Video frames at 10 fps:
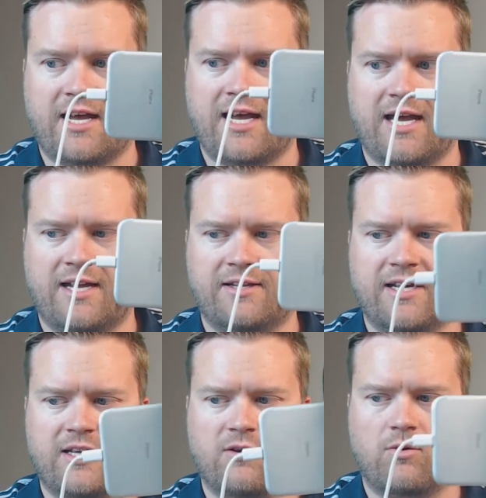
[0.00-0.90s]
and
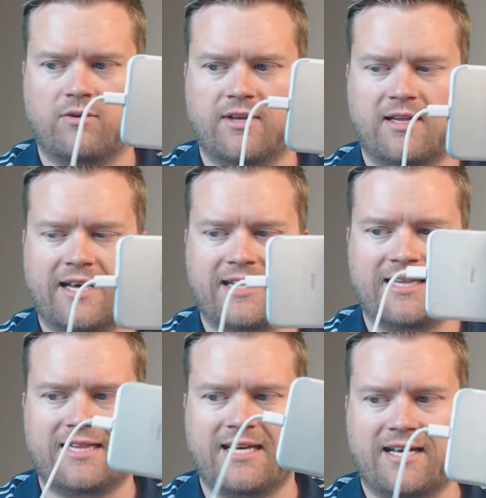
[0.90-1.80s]
then you hold it like
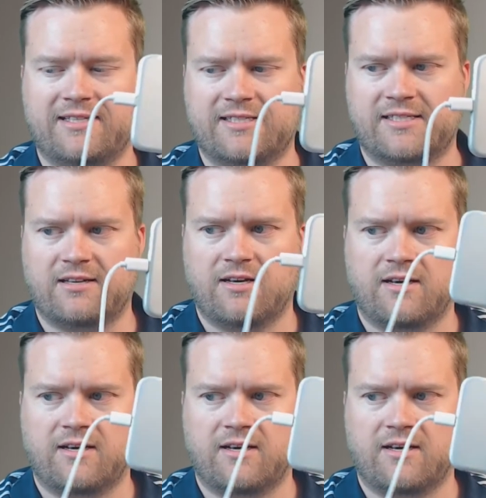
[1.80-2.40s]
this.